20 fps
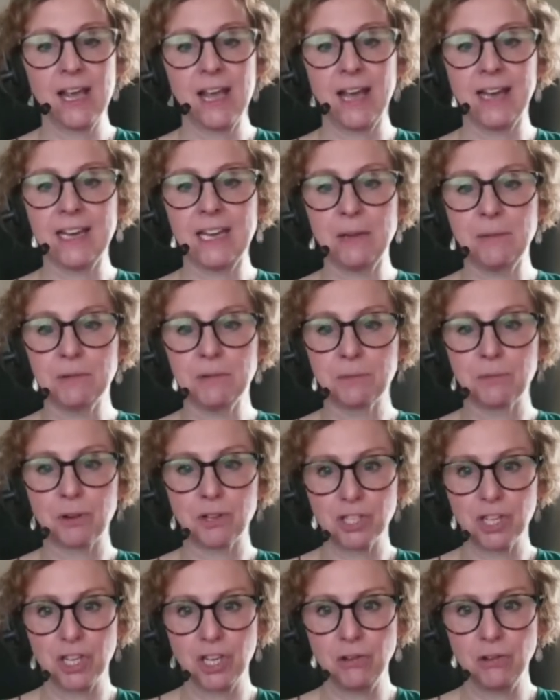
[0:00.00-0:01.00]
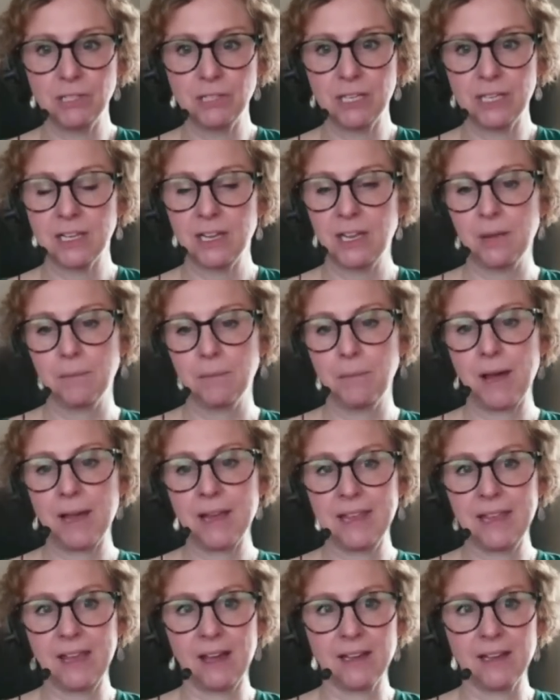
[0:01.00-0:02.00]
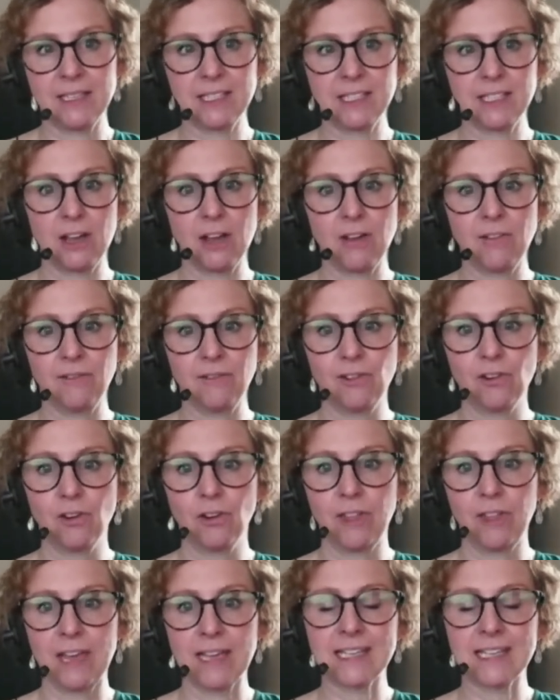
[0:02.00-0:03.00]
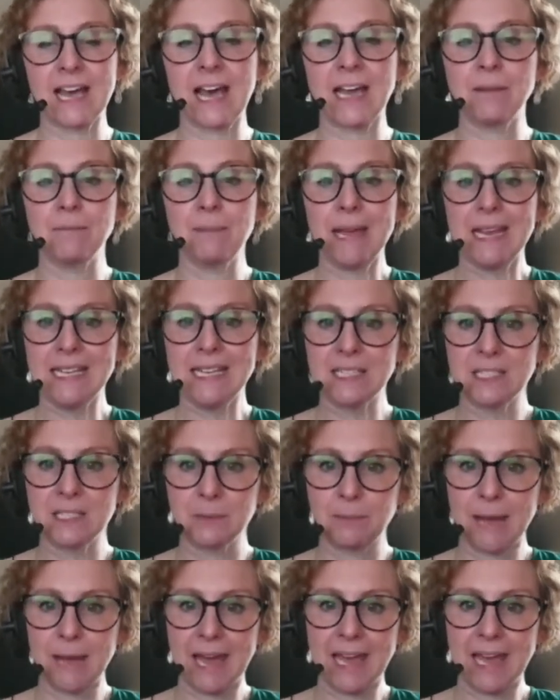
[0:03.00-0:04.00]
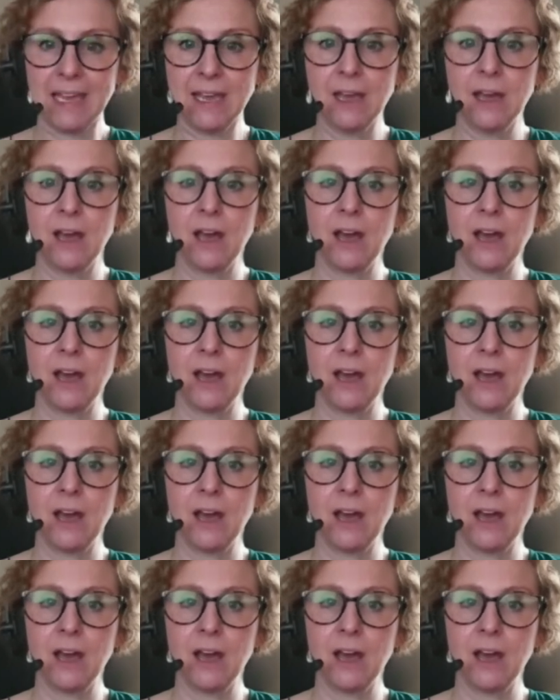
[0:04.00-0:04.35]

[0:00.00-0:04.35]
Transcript: and he was prosecuted by the ICO for this and made to pay